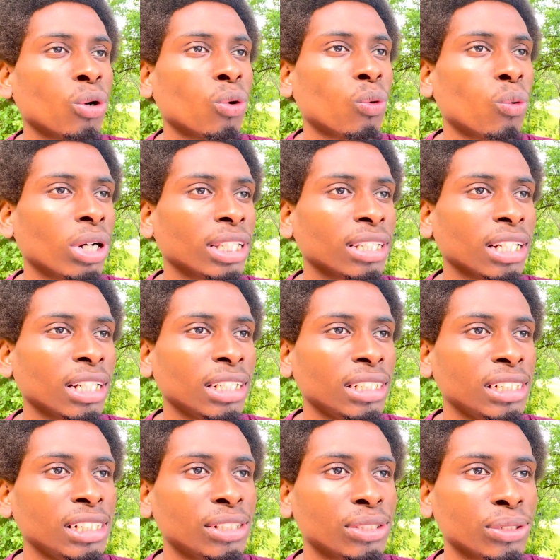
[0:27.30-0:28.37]
what I
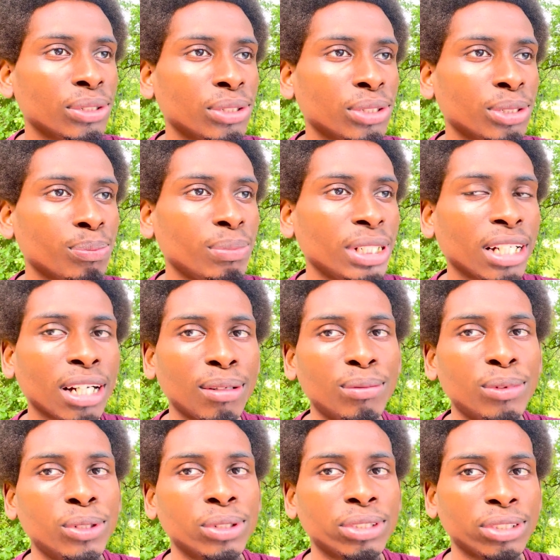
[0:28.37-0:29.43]
need to speak
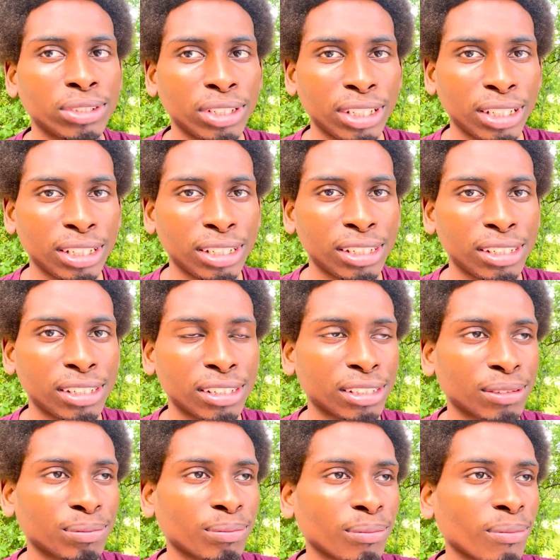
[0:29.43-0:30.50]
about today
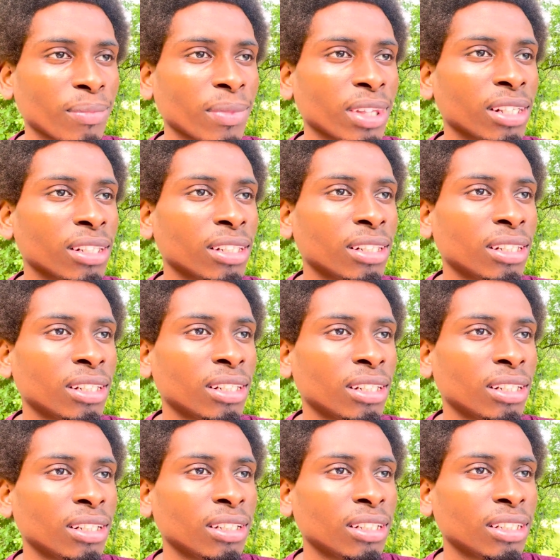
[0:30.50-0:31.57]
is
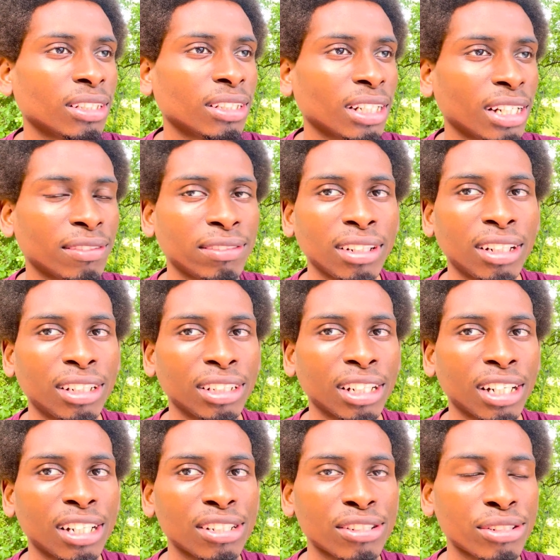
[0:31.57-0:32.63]
Teflon
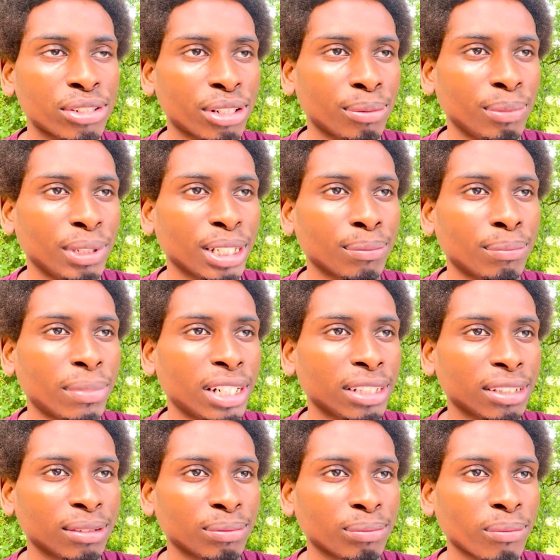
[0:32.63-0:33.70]
and ceramic but
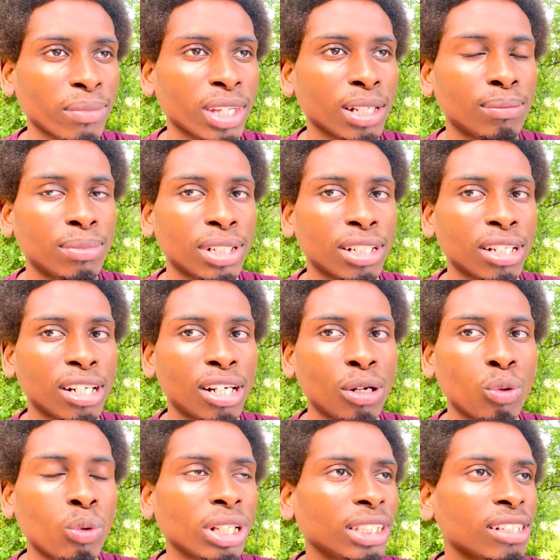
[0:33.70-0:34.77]
because
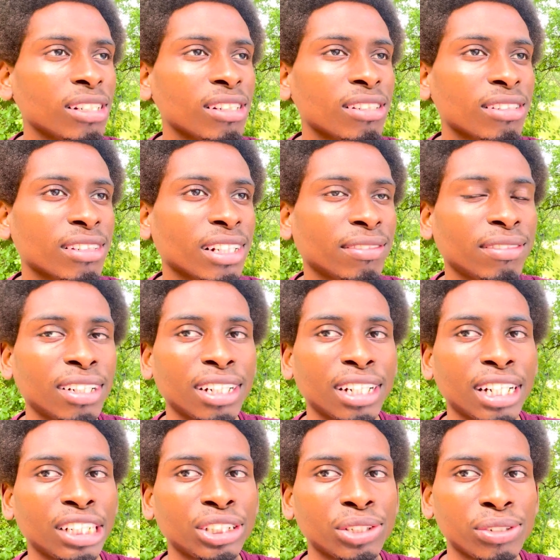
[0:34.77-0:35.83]
what is Teflon
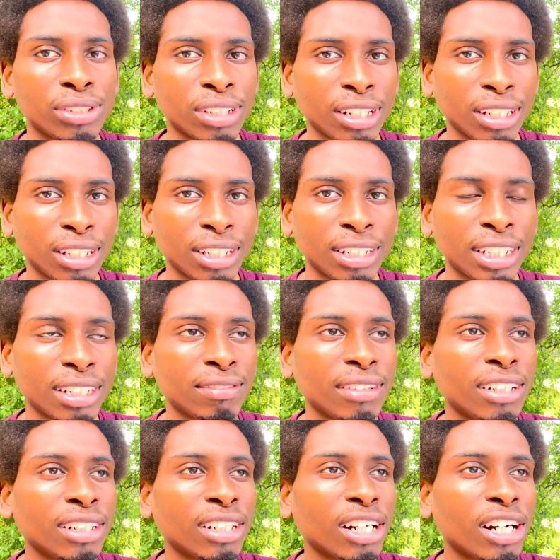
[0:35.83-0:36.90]
I should say
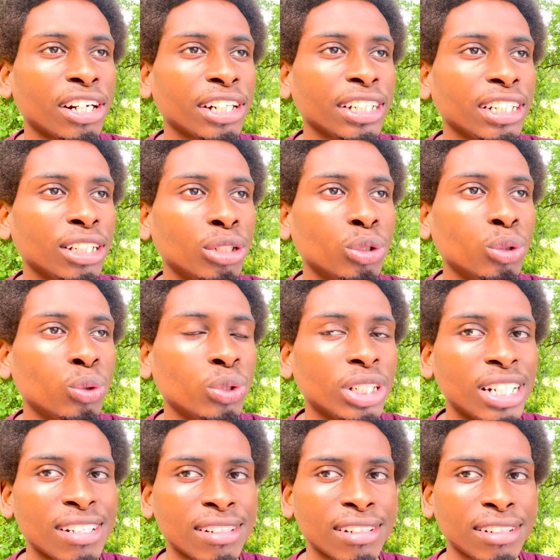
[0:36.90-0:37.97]
Teflon are the low
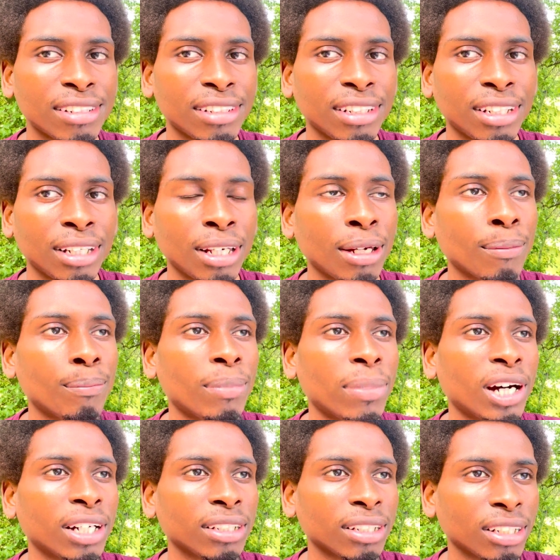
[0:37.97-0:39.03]
density
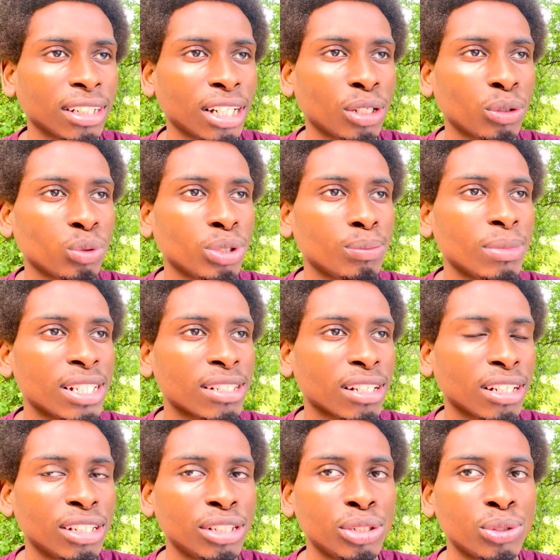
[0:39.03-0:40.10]
pot that we
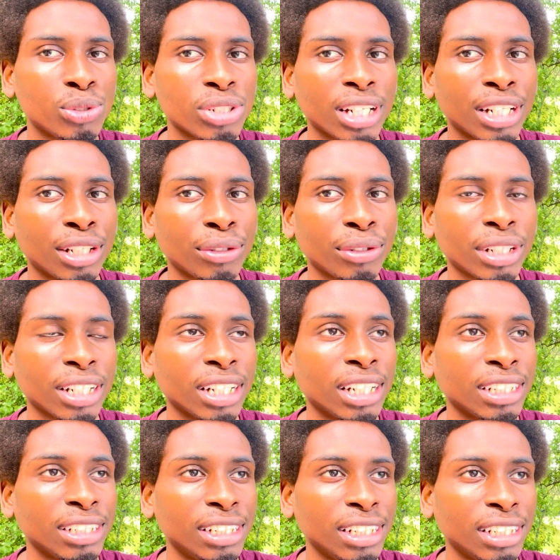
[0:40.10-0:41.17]
basically use on a
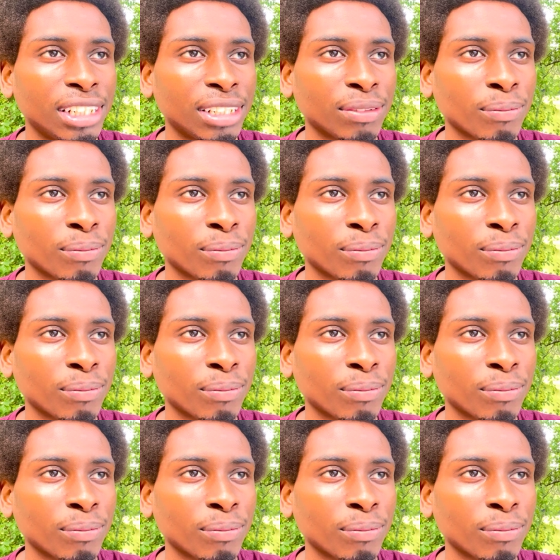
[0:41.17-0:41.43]
regular day